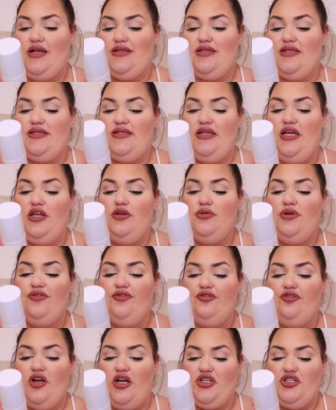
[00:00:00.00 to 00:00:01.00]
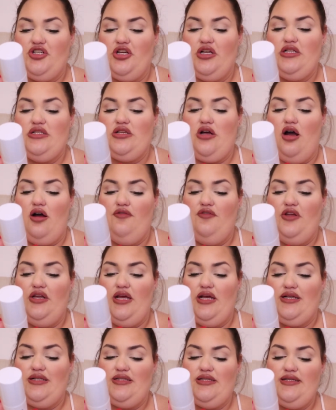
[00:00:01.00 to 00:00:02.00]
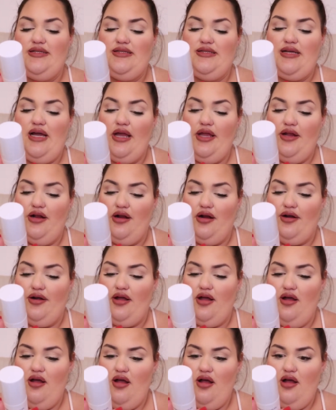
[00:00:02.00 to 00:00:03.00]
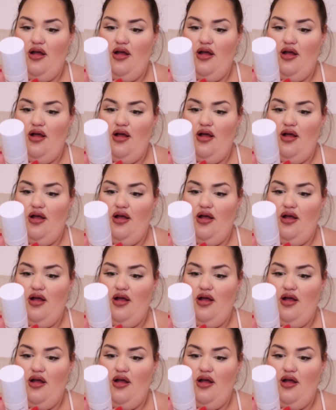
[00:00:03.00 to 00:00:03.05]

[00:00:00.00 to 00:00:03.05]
as a skin refresher as often as desired.